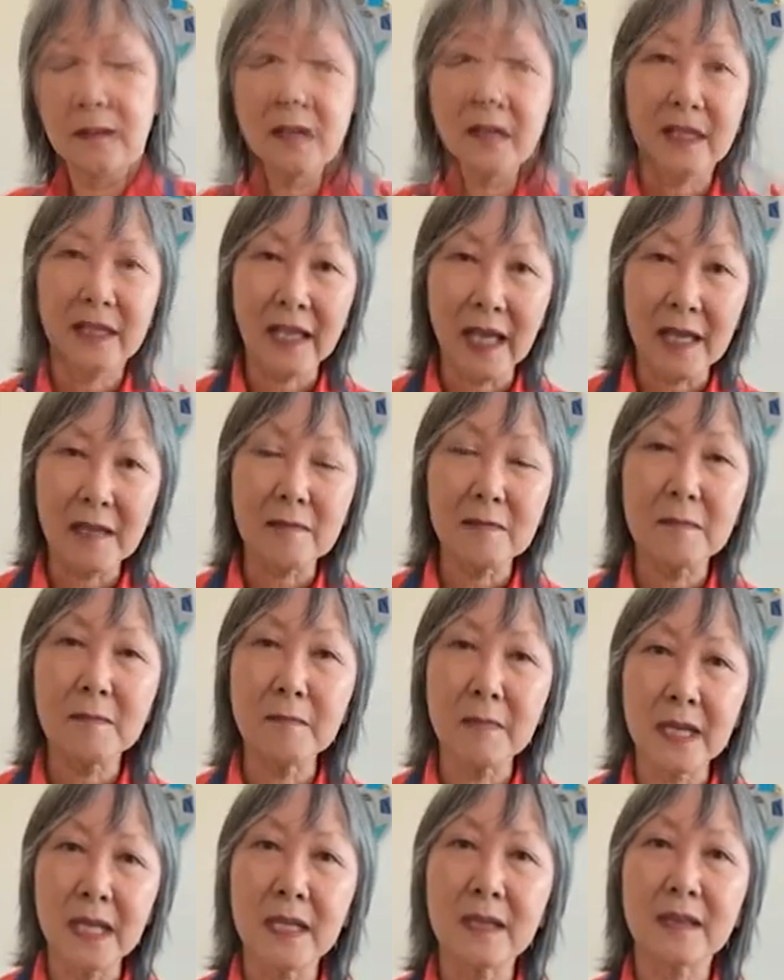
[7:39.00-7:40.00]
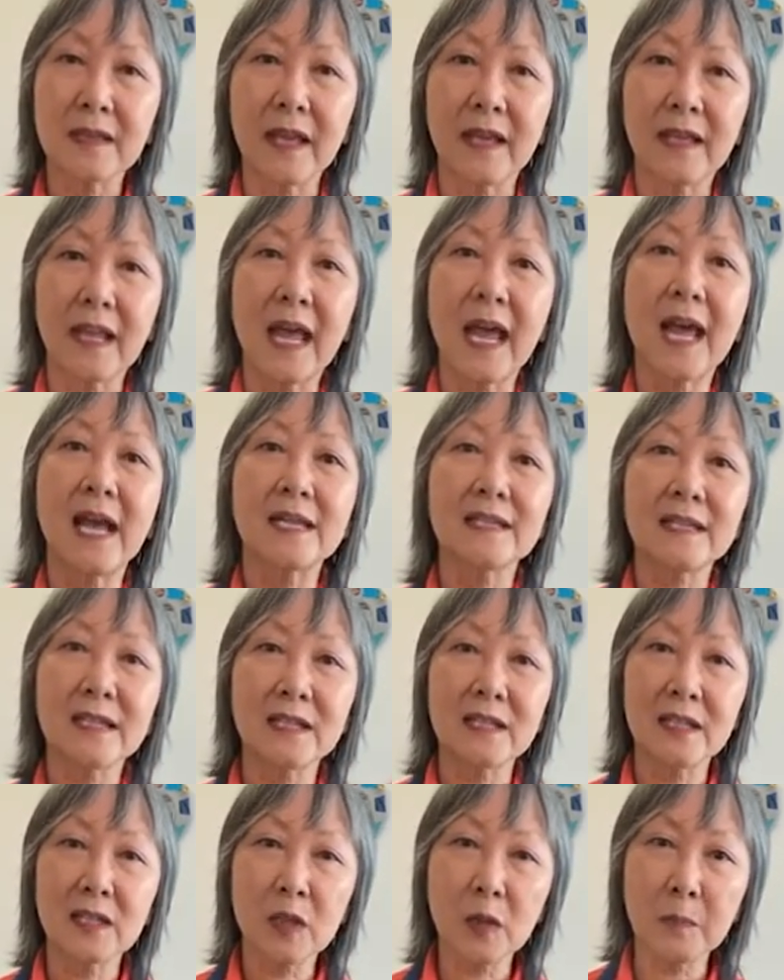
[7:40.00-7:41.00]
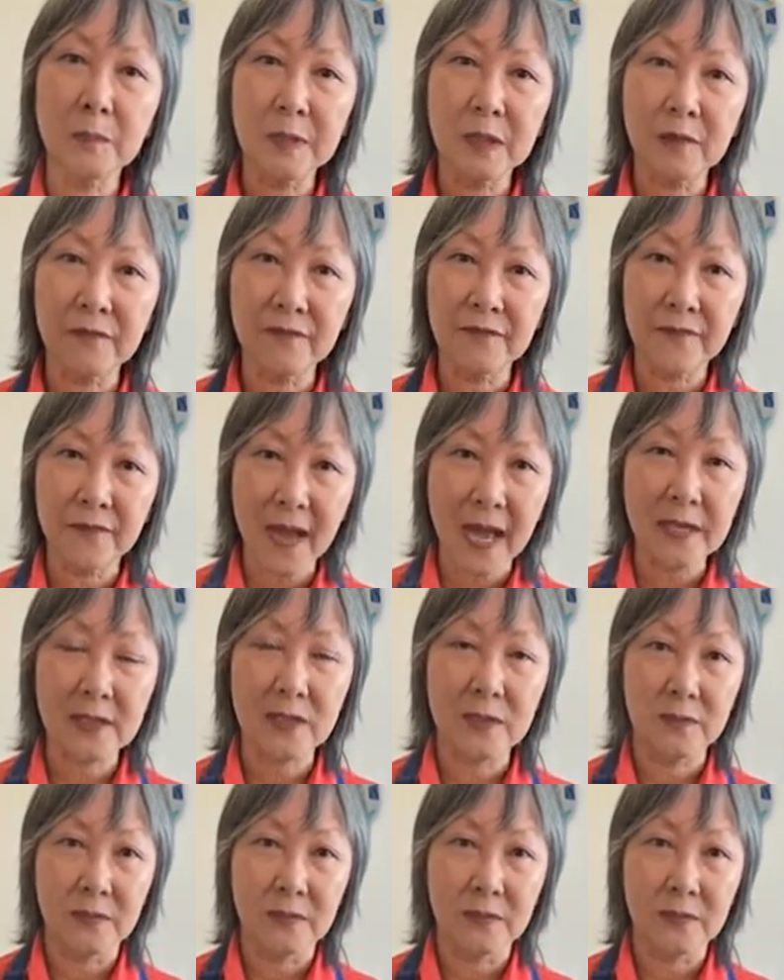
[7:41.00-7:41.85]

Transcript: Get meat that has a little bit of fat